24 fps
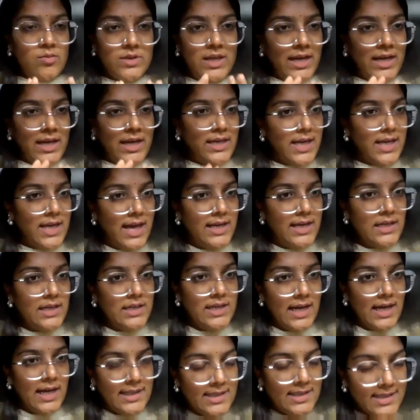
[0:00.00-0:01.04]
The entire
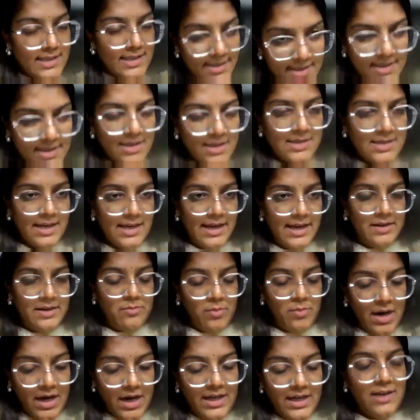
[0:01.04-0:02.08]
dynasties end.
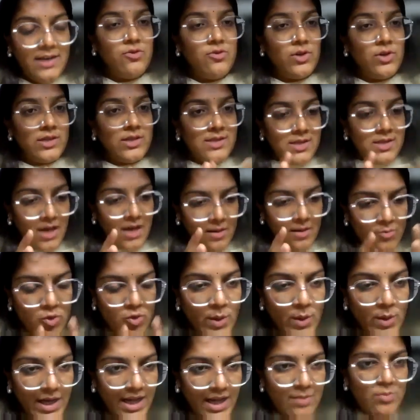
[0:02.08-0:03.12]
But if you can come
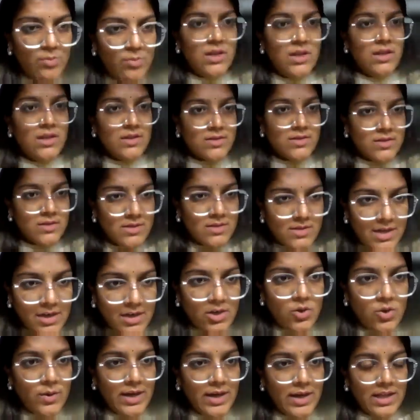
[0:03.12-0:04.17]
to table,
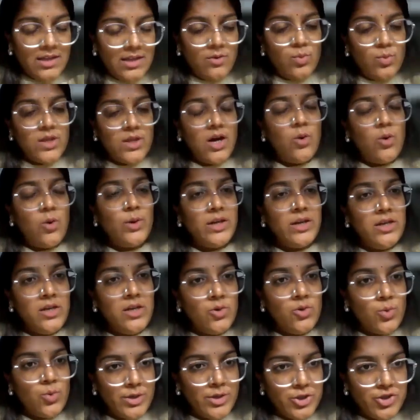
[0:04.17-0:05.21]
sit together without any
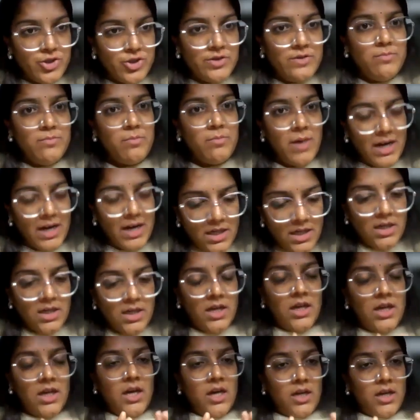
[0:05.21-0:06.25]
coercion, but
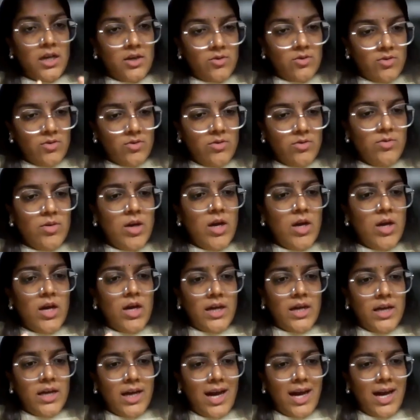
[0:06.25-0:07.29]
you know,
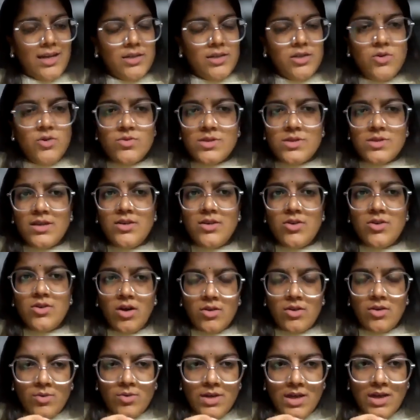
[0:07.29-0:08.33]
using your
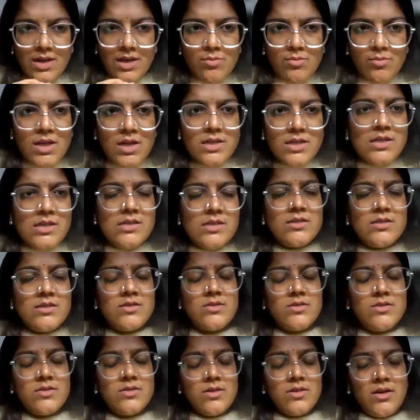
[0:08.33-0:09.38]
own abilities
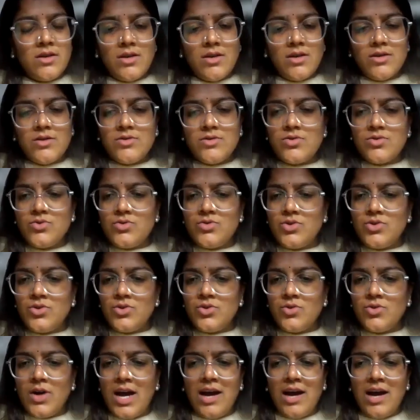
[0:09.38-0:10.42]

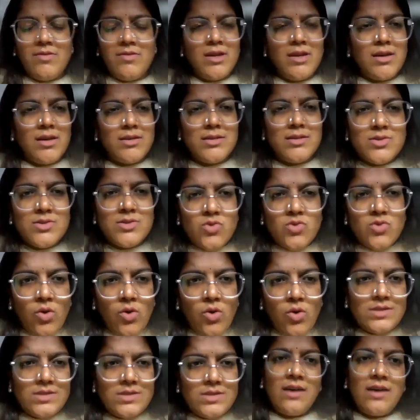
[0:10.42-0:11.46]
to having a
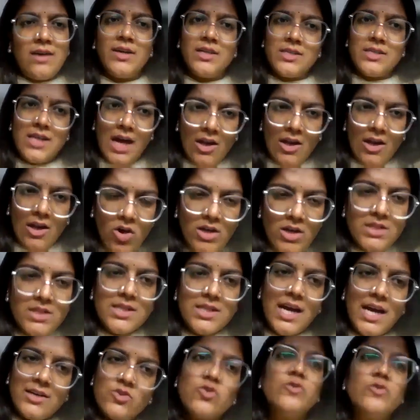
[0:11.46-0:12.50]
discourse, having a dialogue,
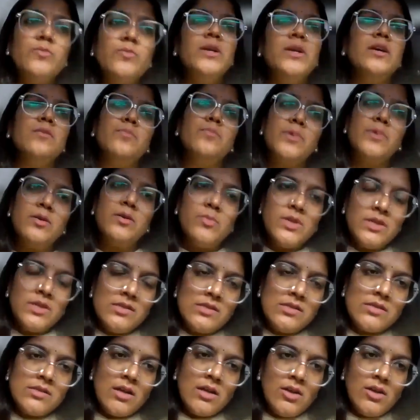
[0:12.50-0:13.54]
that could be a
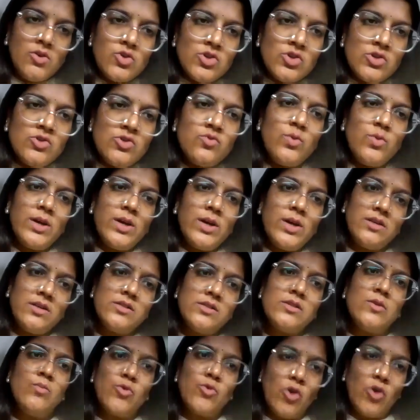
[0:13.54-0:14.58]
permanent solution to
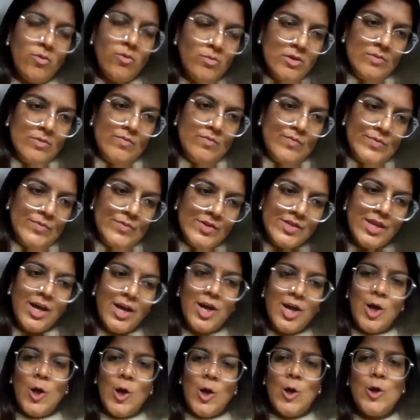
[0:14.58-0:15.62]
various problems.
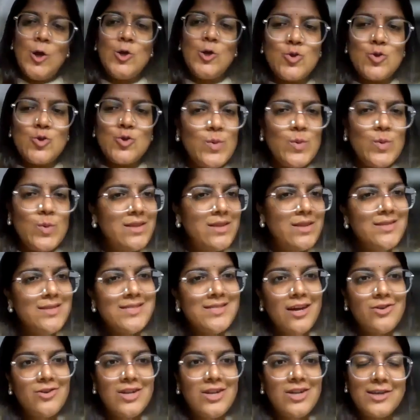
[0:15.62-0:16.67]
So with this,
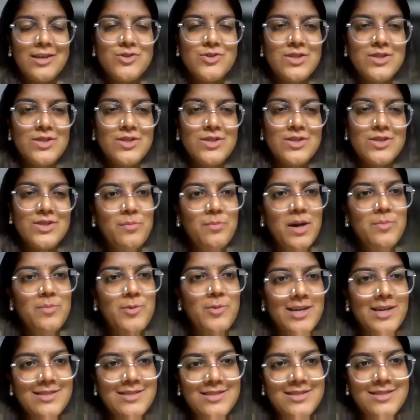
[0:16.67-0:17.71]
I'd like to thank my
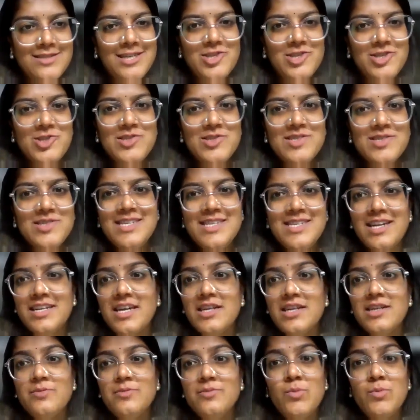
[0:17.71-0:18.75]
presentation, and
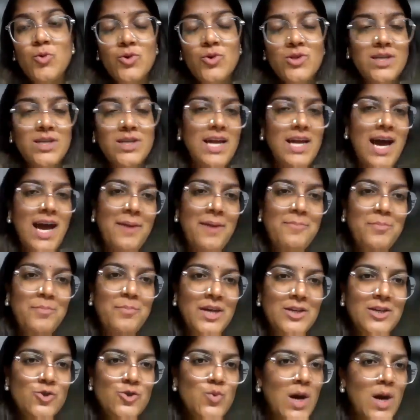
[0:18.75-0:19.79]
I'd be more than
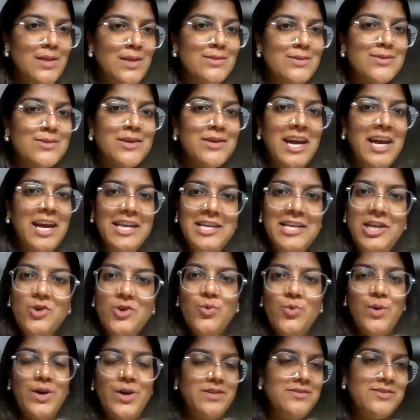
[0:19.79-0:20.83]
happy to answer any
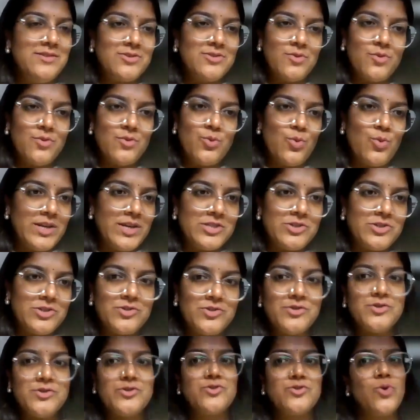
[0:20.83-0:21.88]
queries or
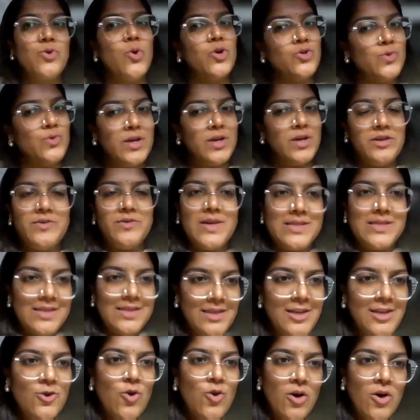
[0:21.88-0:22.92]
questions or to address
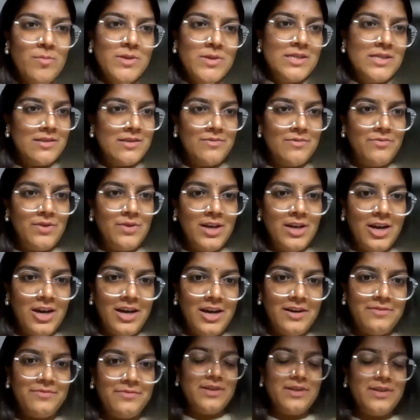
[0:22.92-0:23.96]
any comments if we
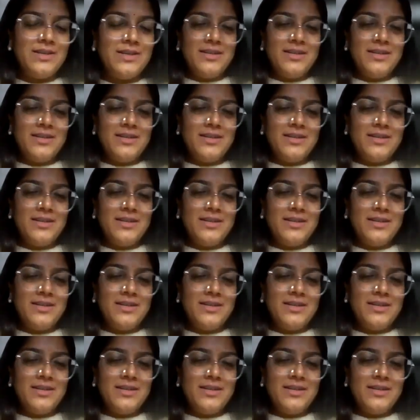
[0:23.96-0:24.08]
have.